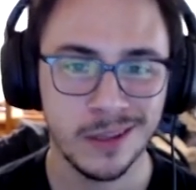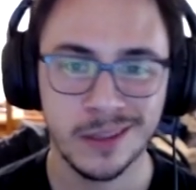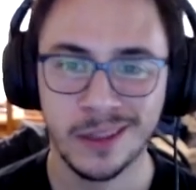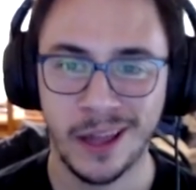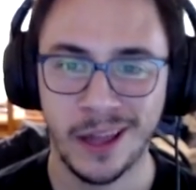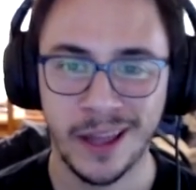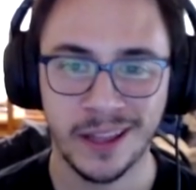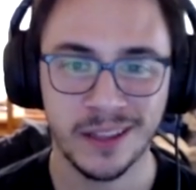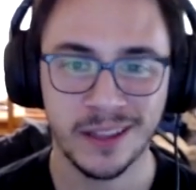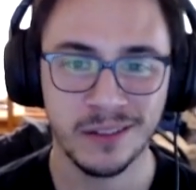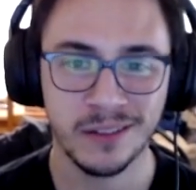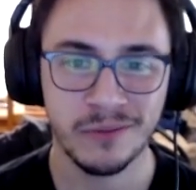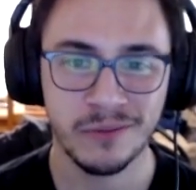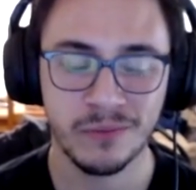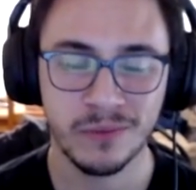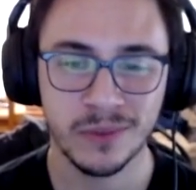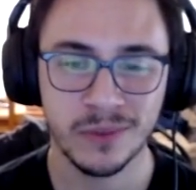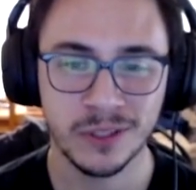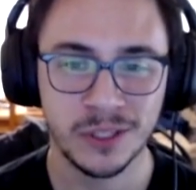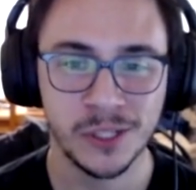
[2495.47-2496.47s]
like,
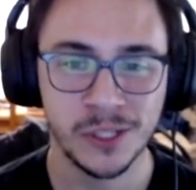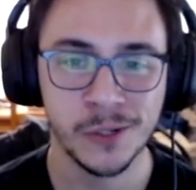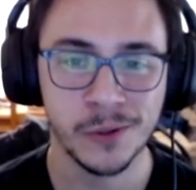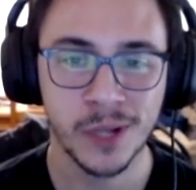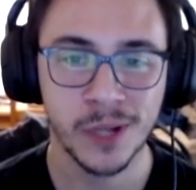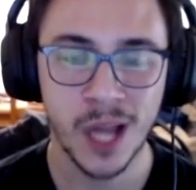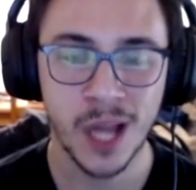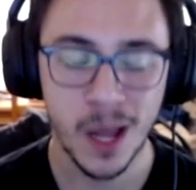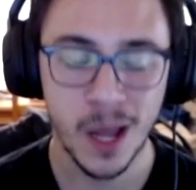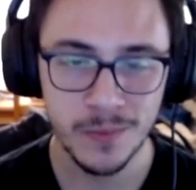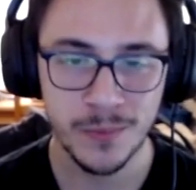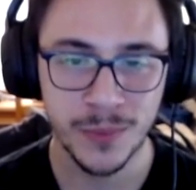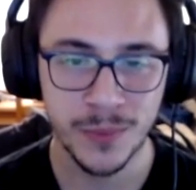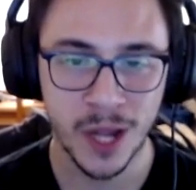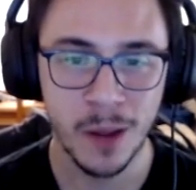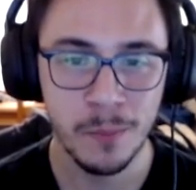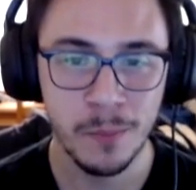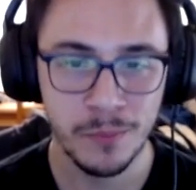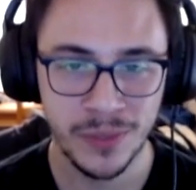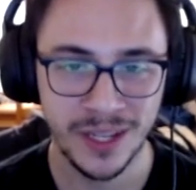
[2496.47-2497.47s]
dude,
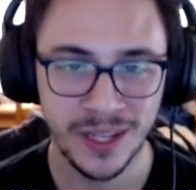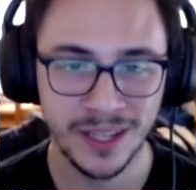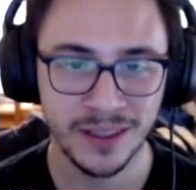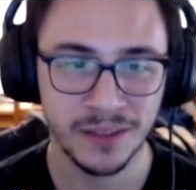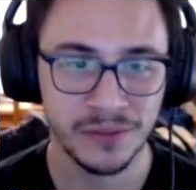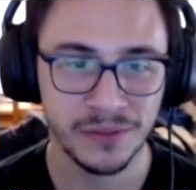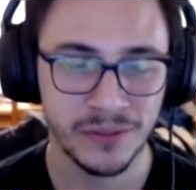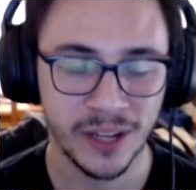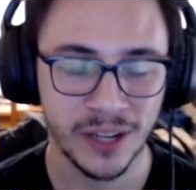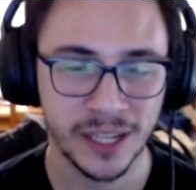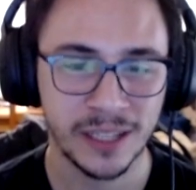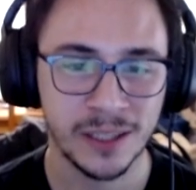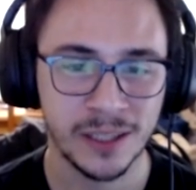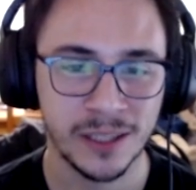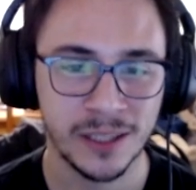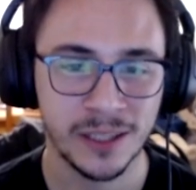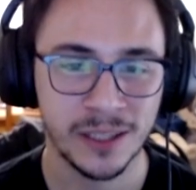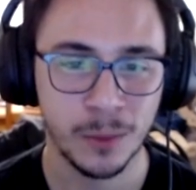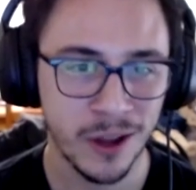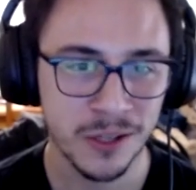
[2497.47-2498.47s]
come be in the fucking
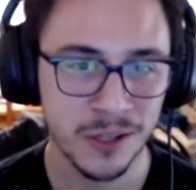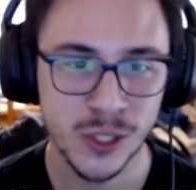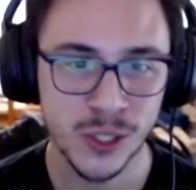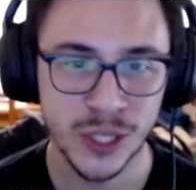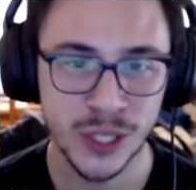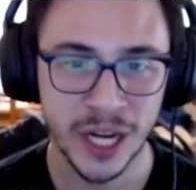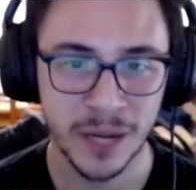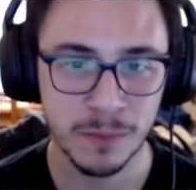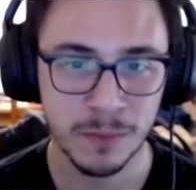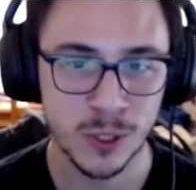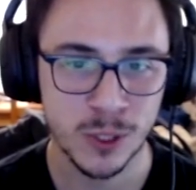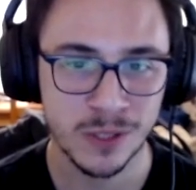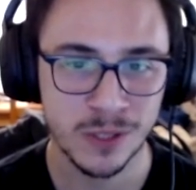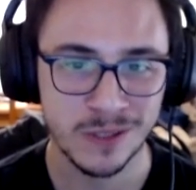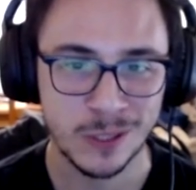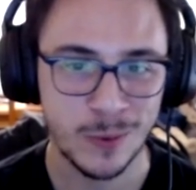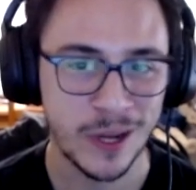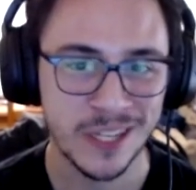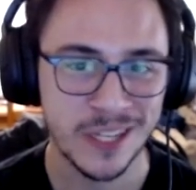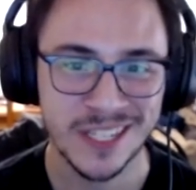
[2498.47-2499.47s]
LeBron James
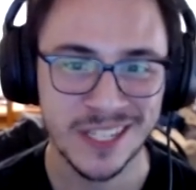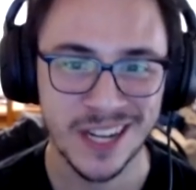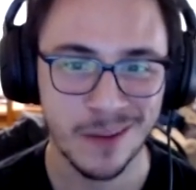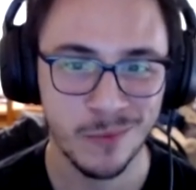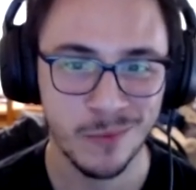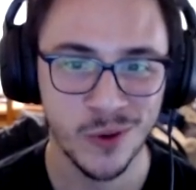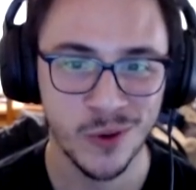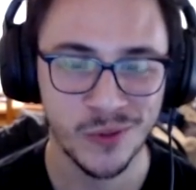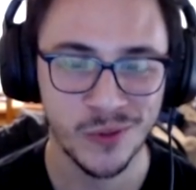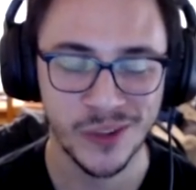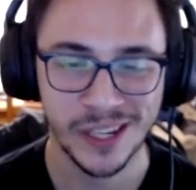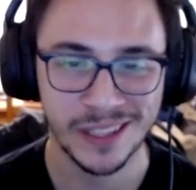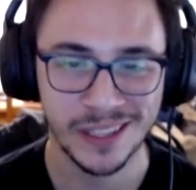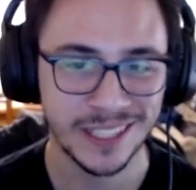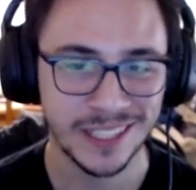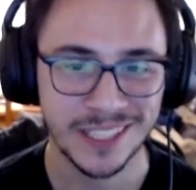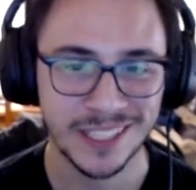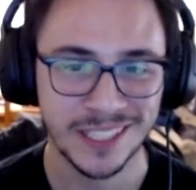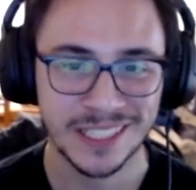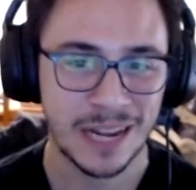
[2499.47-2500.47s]
Space Jam movie.
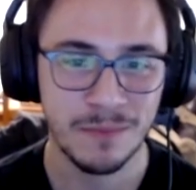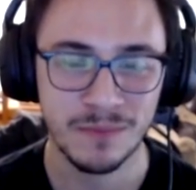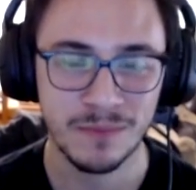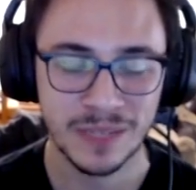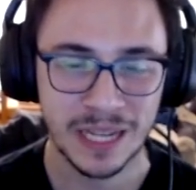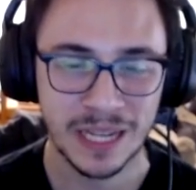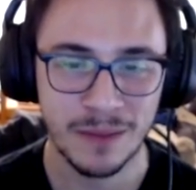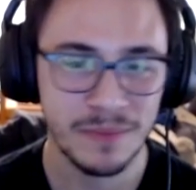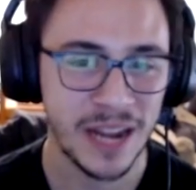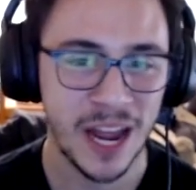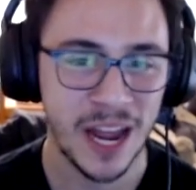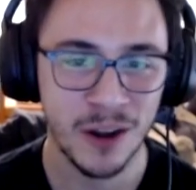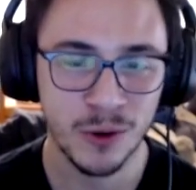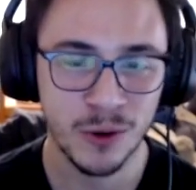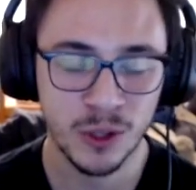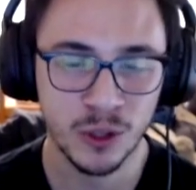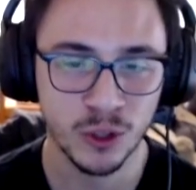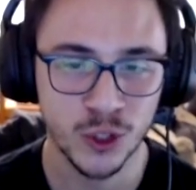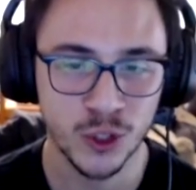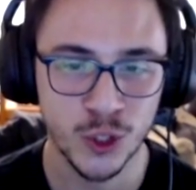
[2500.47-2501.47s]
Like, just come down,
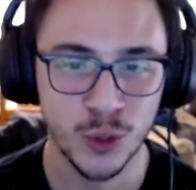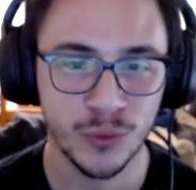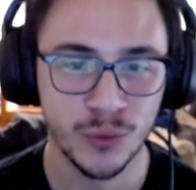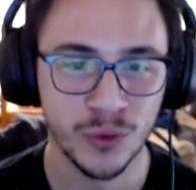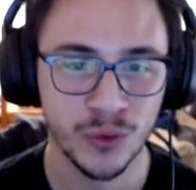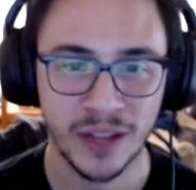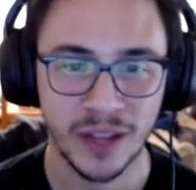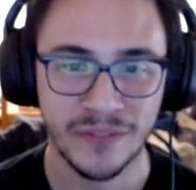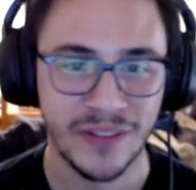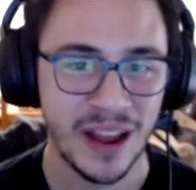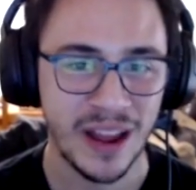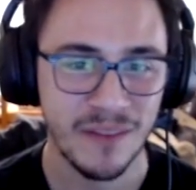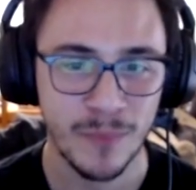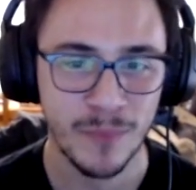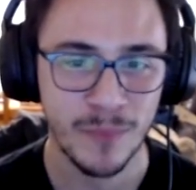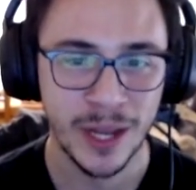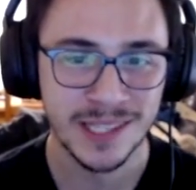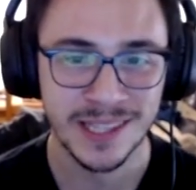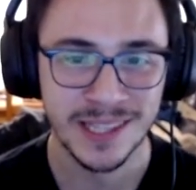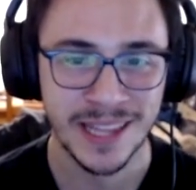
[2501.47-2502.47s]
you'll shoot for like 5
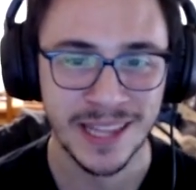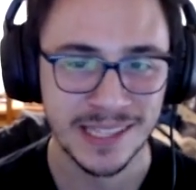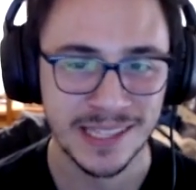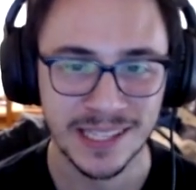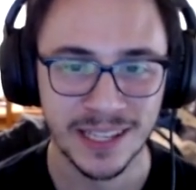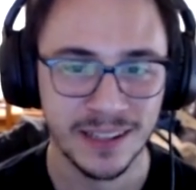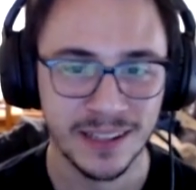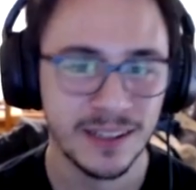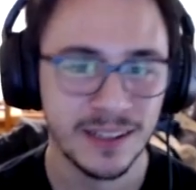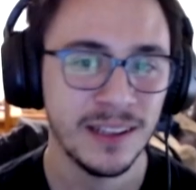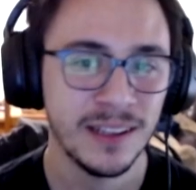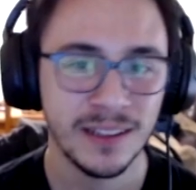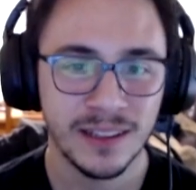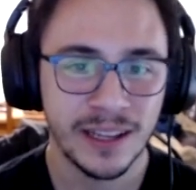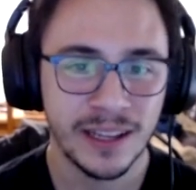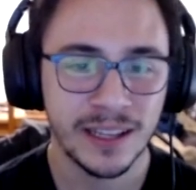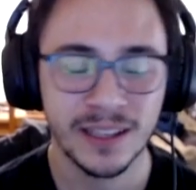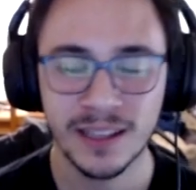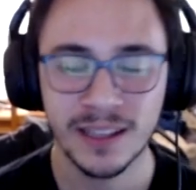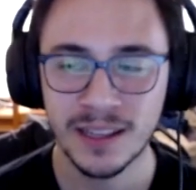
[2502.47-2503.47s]
minutes and that's it.
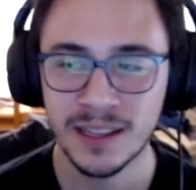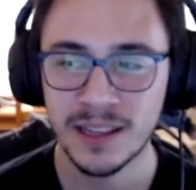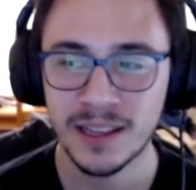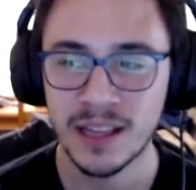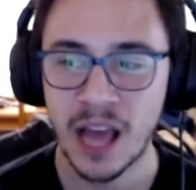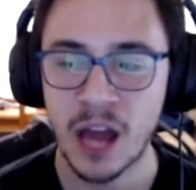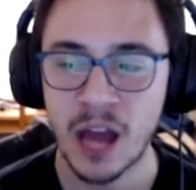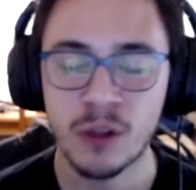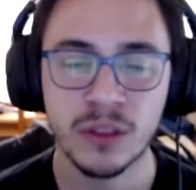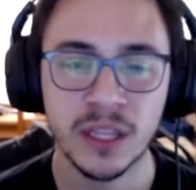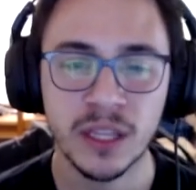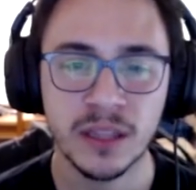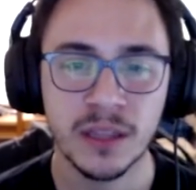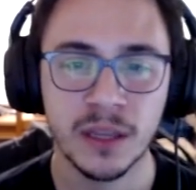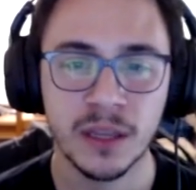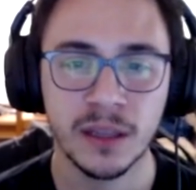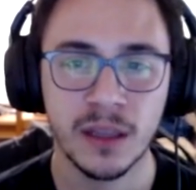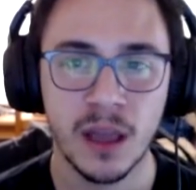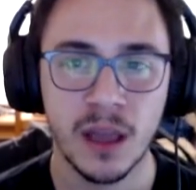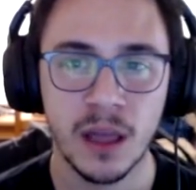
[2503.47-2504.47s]
Like, I don't think
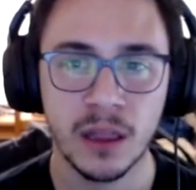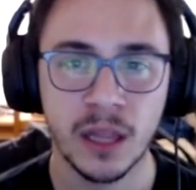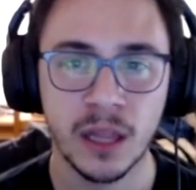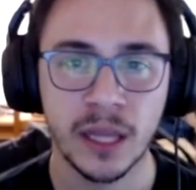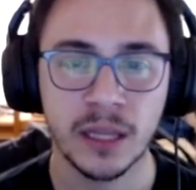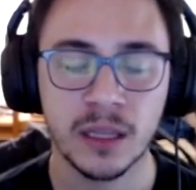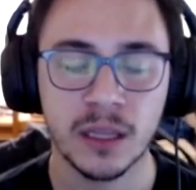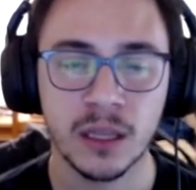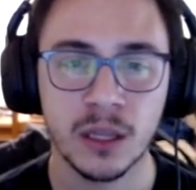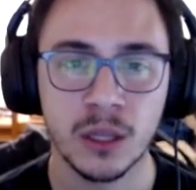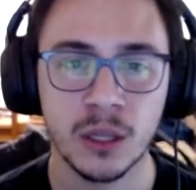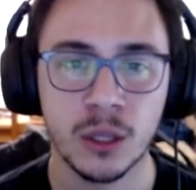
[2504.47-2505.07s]
that, like,